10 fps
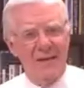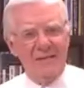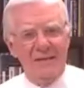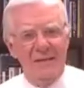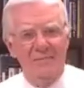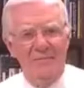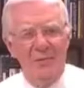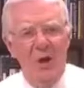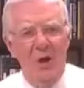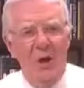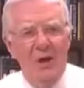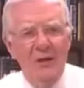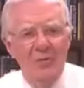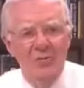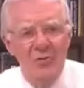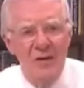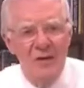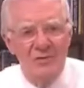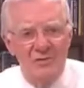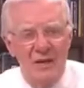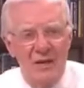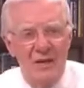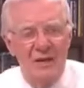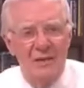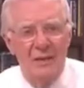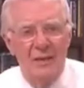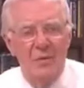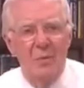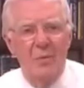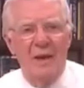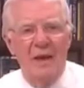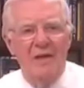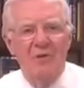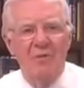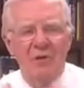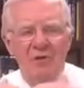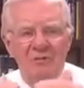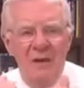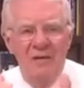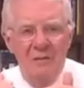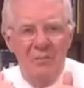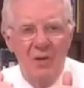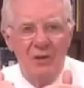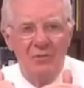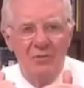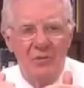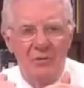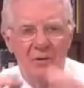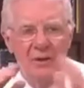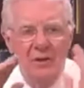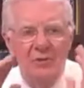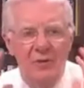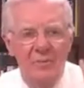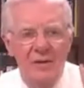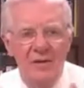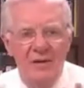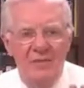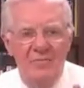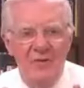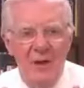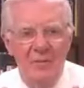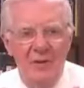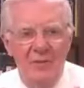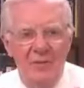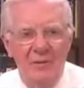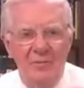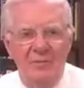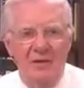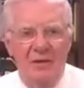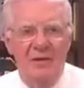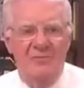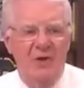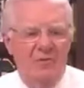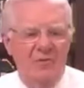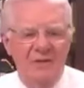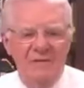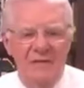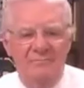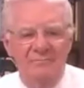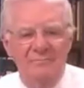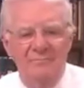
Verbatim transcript: Listen, all down through history, whenever a person makes a breakthrough in their immediate environment, the people think they've gone crazy.